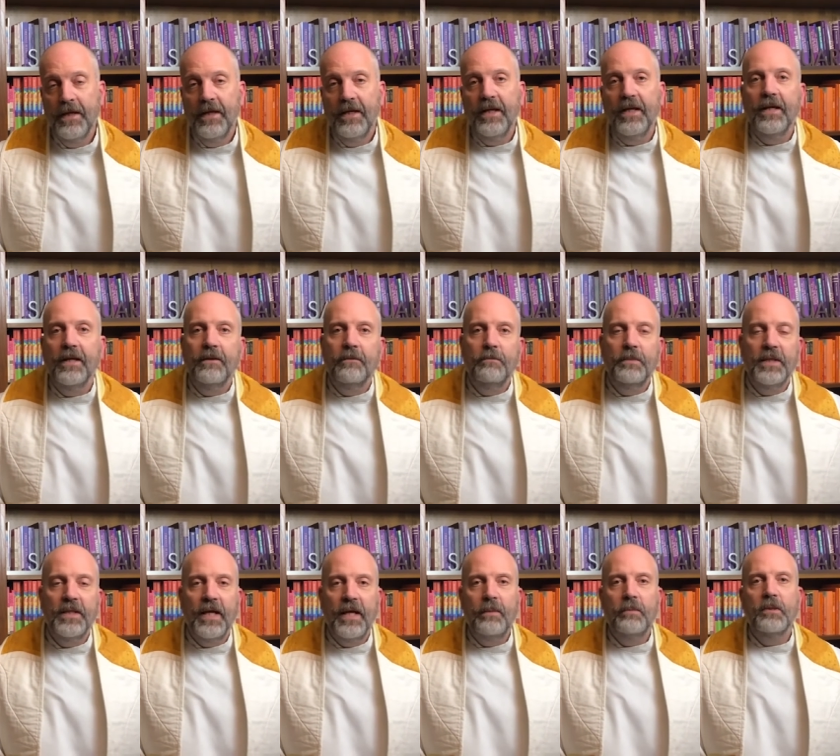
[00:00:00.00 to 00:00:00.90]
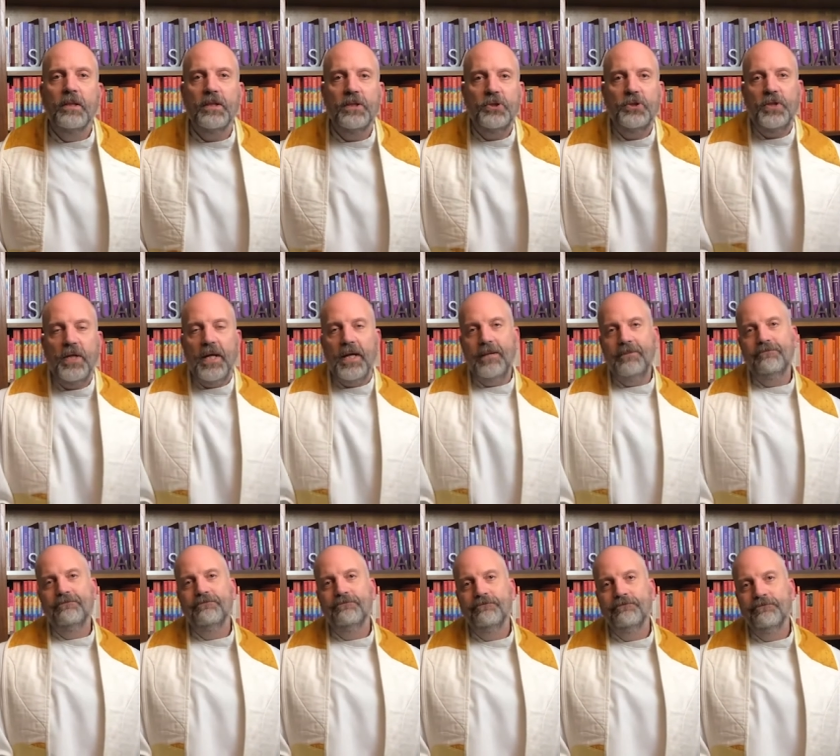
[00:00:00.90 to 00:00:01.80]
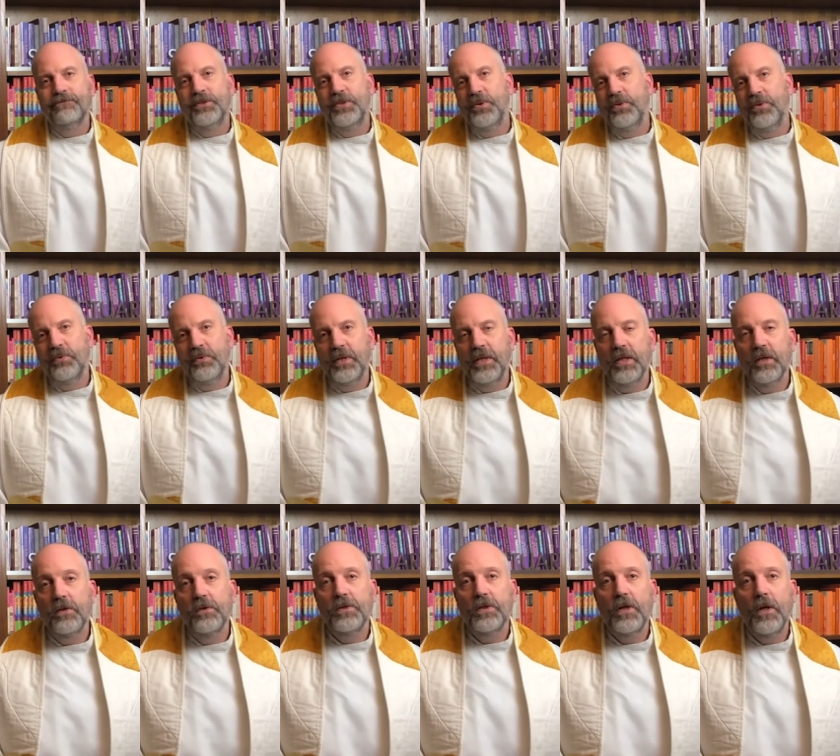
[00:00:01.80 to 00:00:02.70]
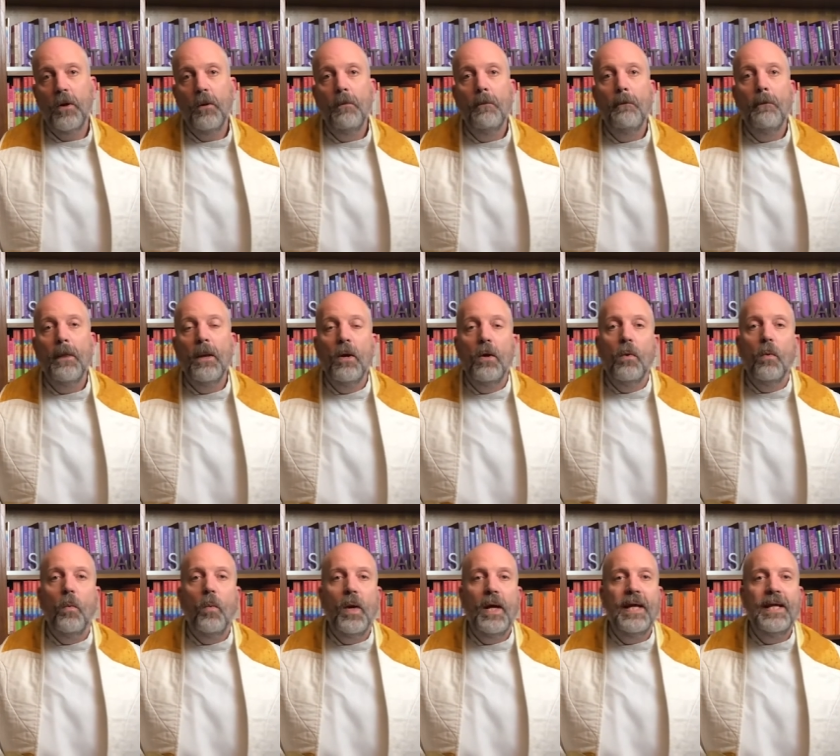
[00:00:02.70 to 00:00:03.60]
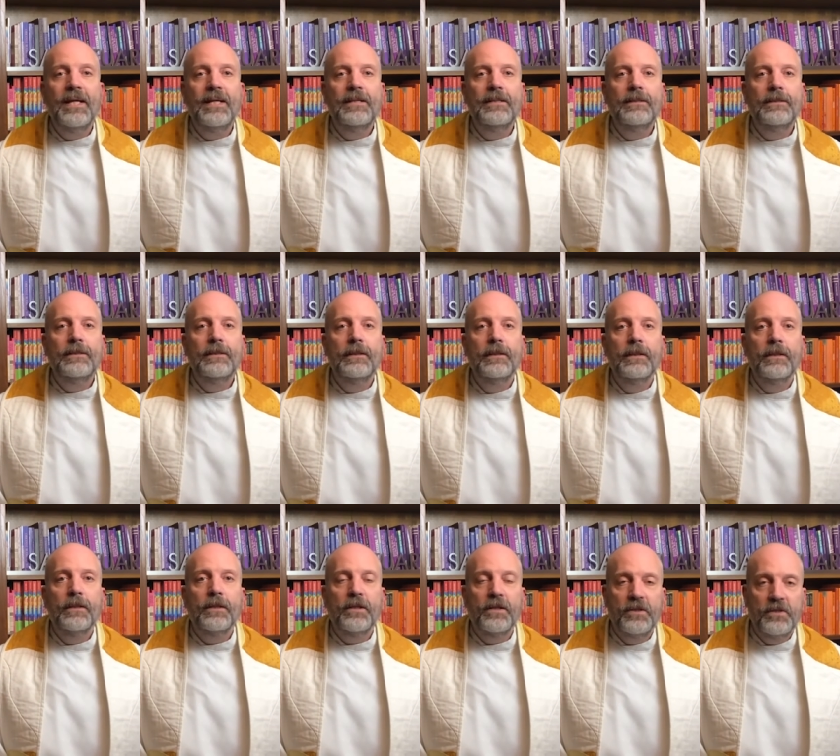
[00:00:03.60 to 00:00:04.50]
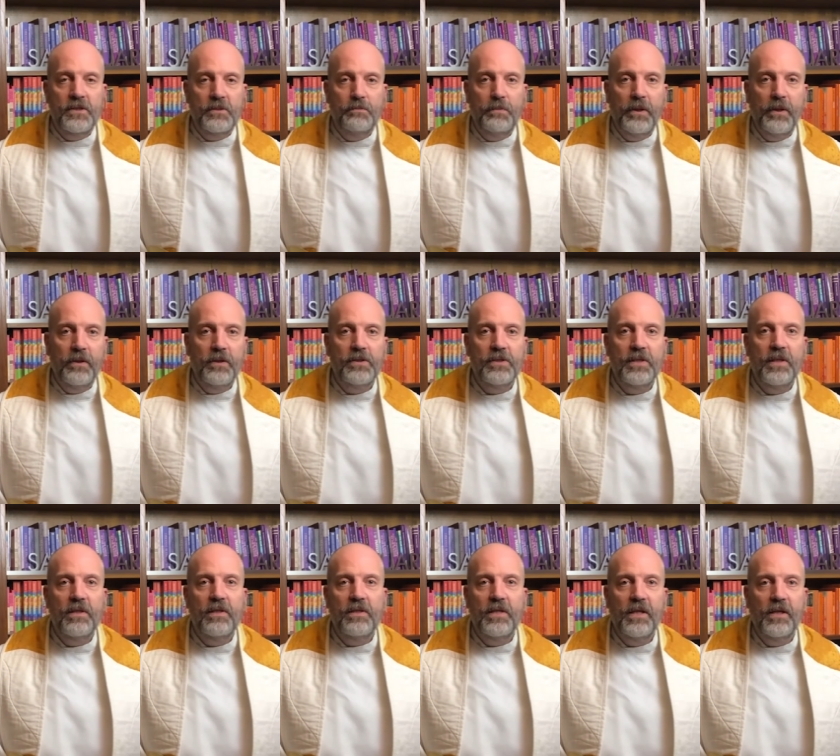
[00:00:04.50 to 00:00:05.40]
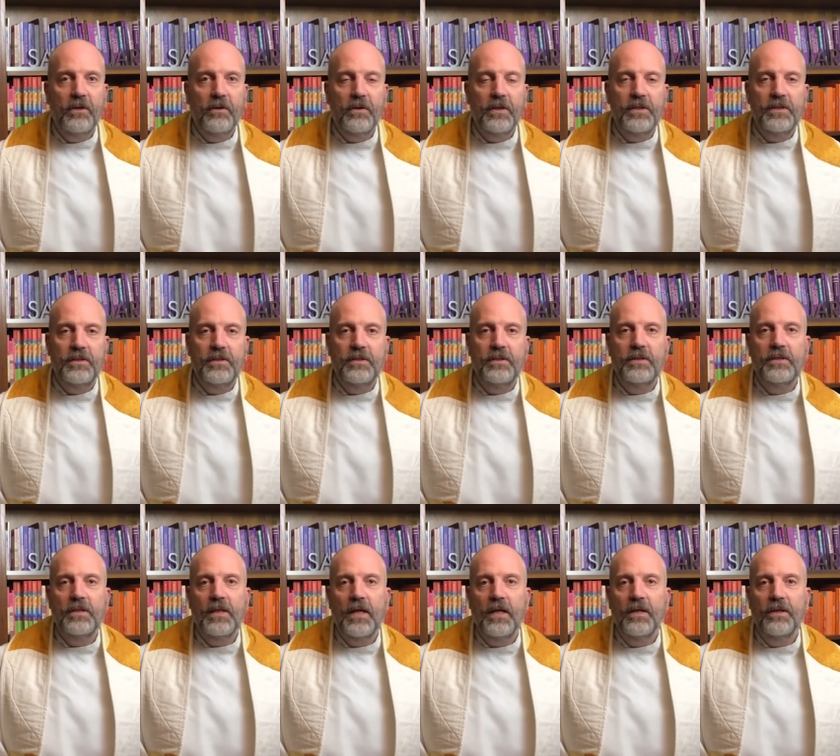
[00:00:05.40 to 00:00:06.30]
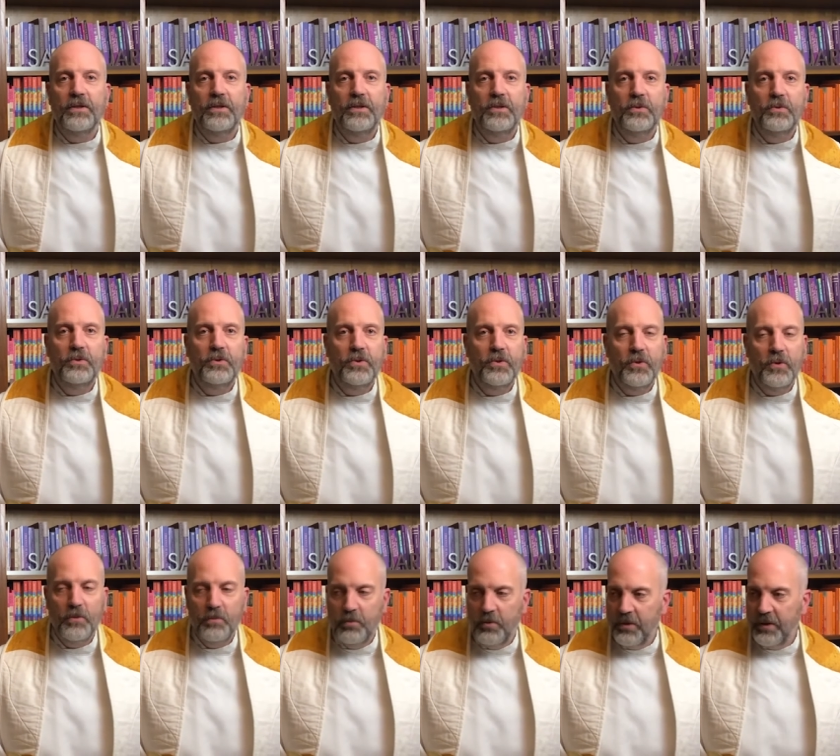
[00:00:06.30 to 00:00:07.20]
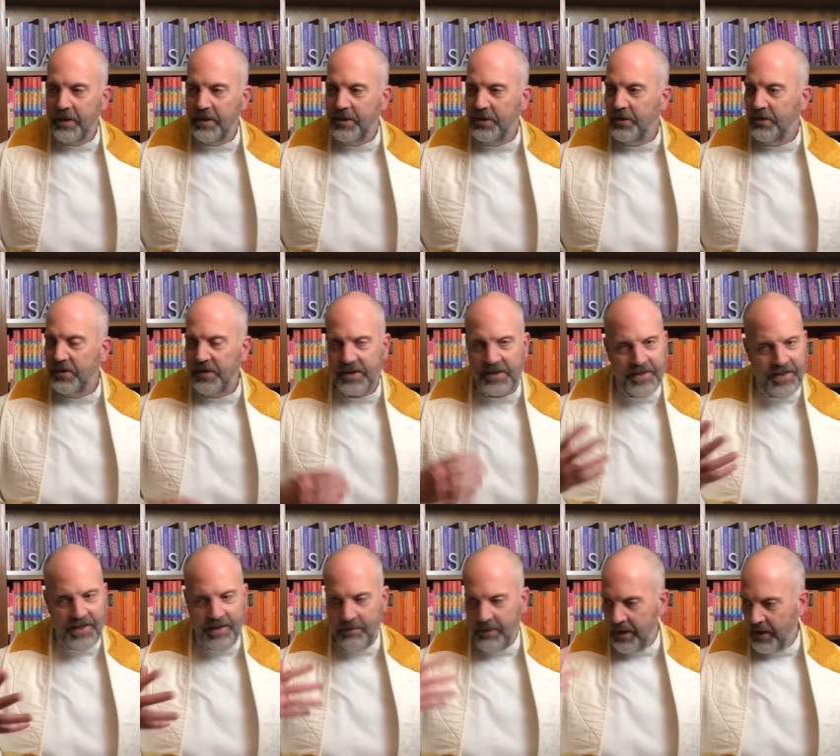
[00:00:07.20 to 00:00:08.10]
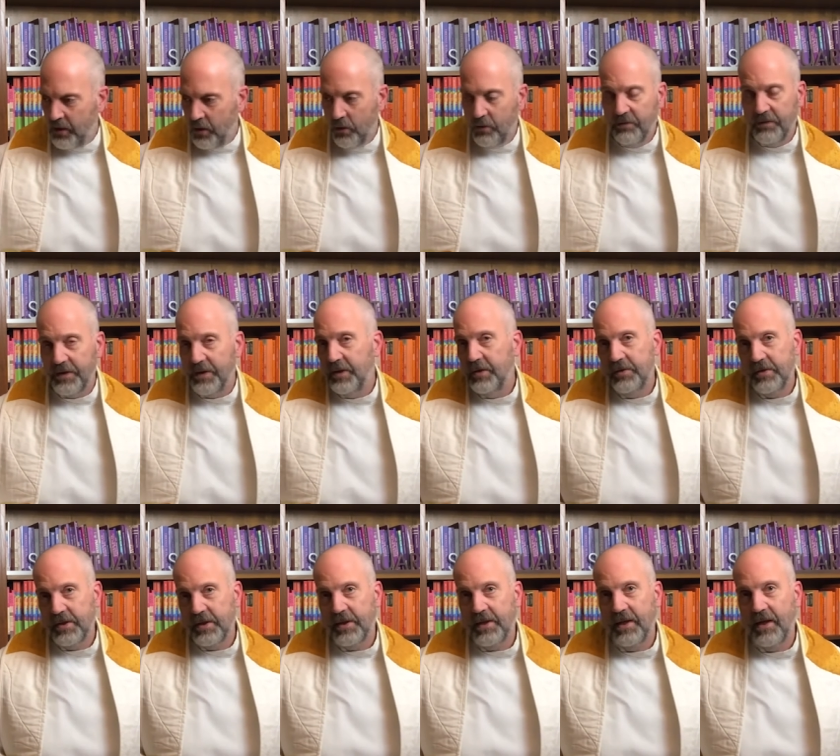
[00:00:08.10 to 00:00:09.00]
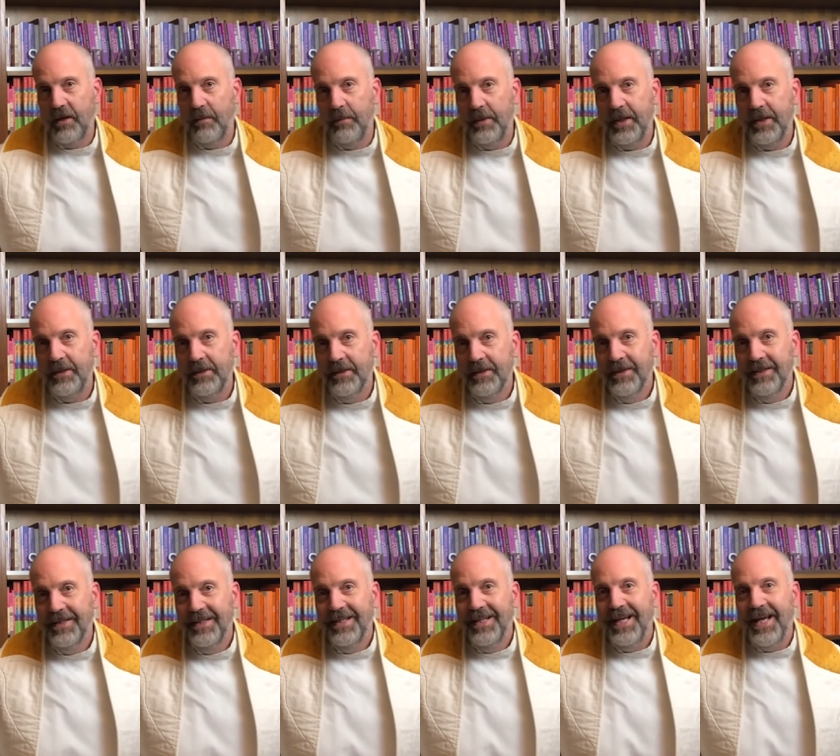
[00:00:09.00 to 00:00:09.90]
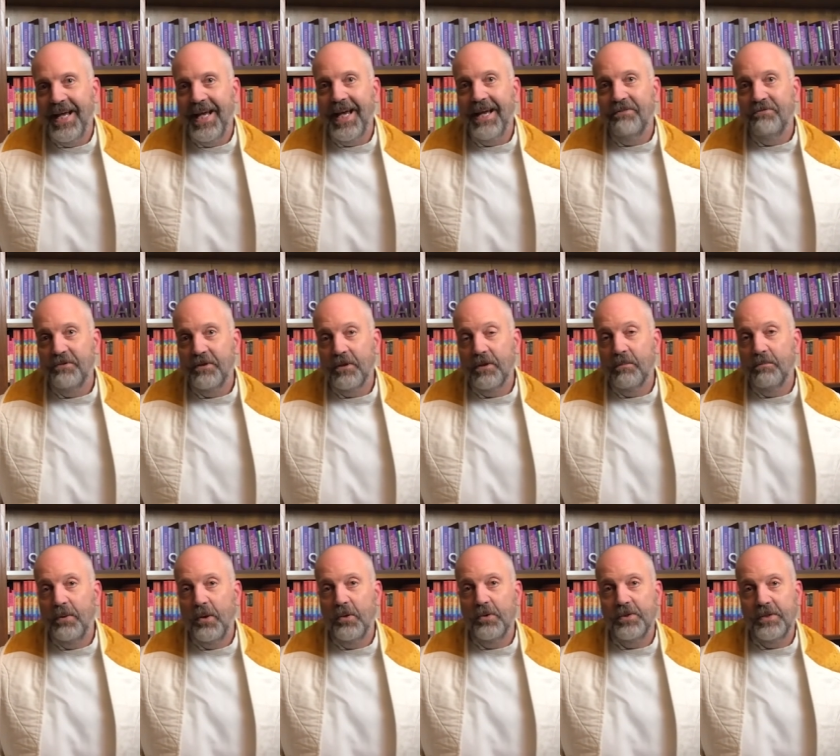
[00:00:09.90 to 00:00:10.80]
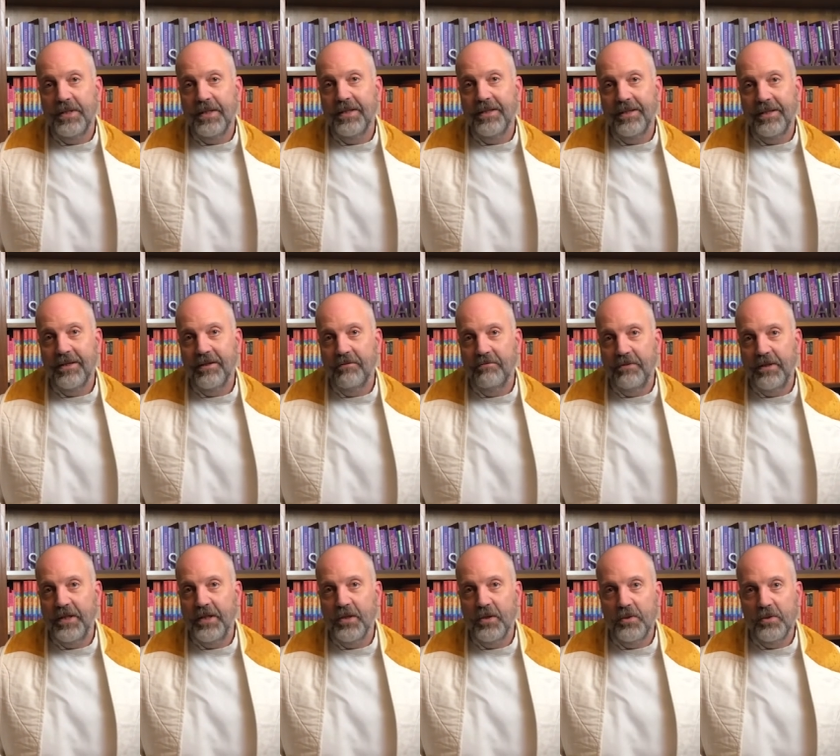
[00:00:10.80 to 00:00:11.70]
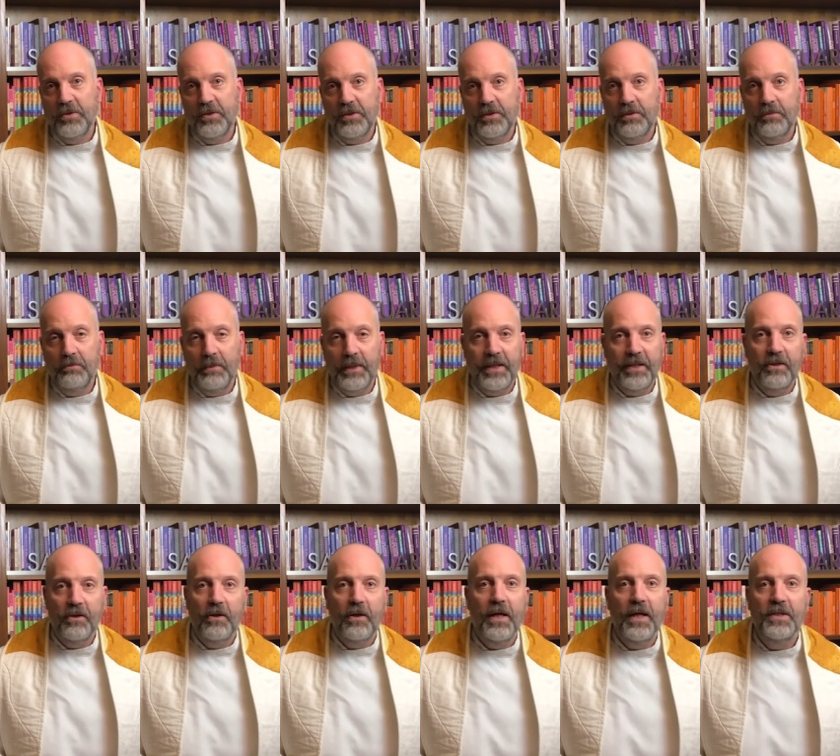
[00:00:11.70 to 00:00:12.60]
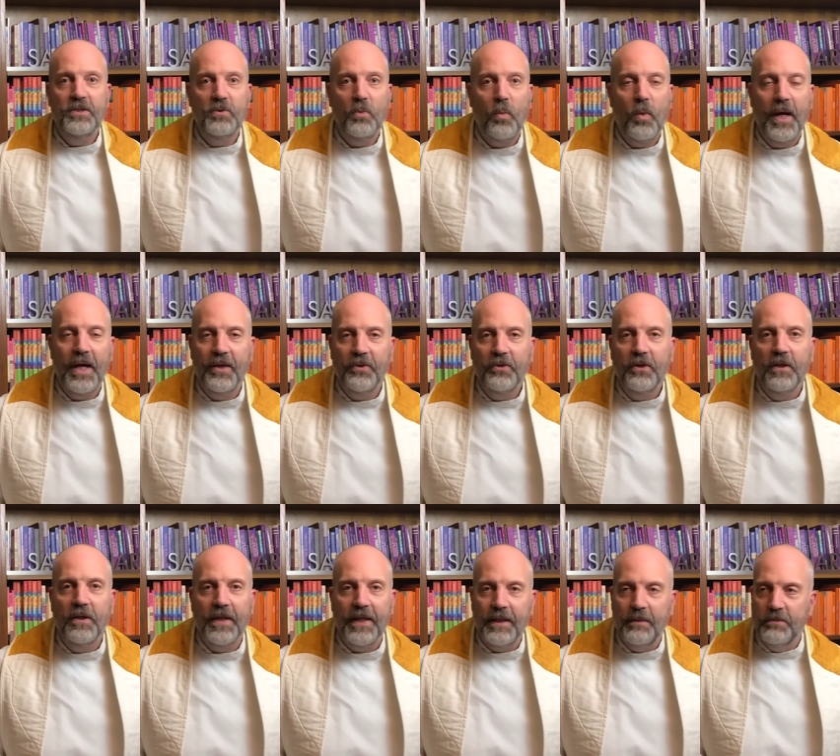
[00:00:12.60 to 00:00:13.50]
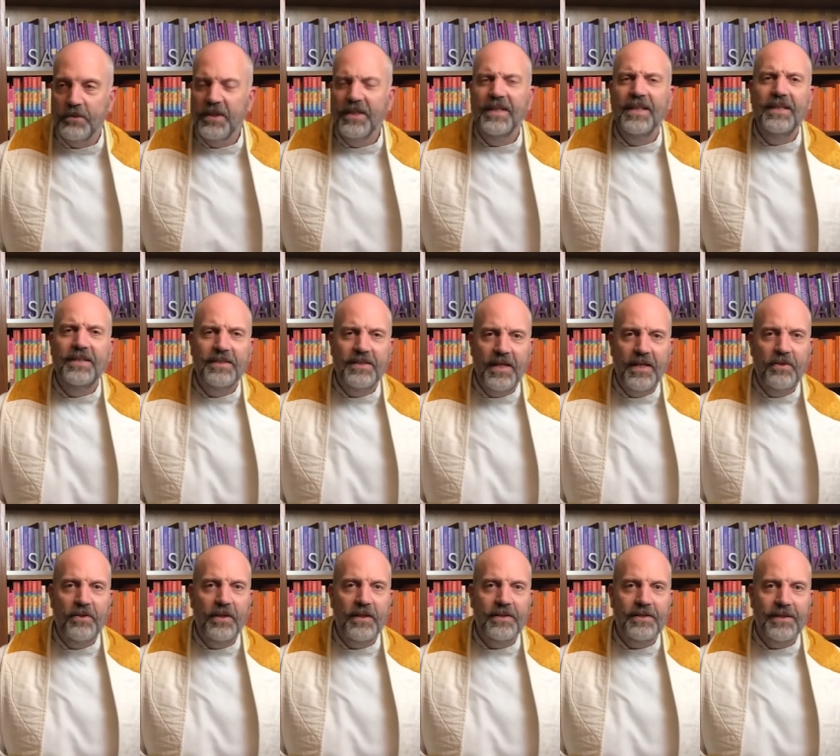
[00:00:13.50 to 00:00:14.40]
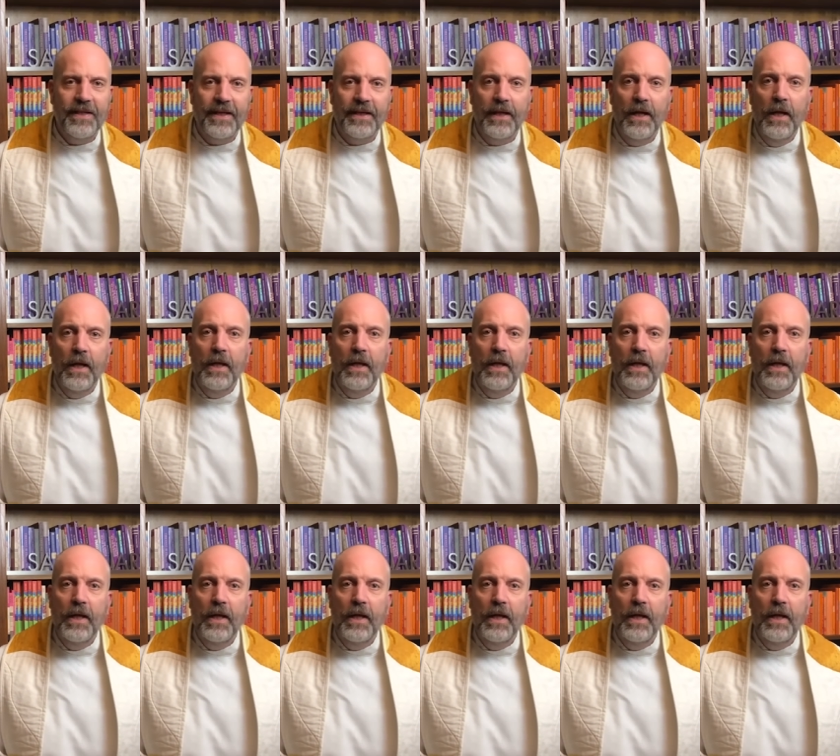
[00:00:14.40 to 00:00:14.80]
It became cliched two, three years ago when conspiracy theorists on YouTube would use the comment, overuse the comment, after posting their videos, making all kinds of wild claims. And they'd say things like,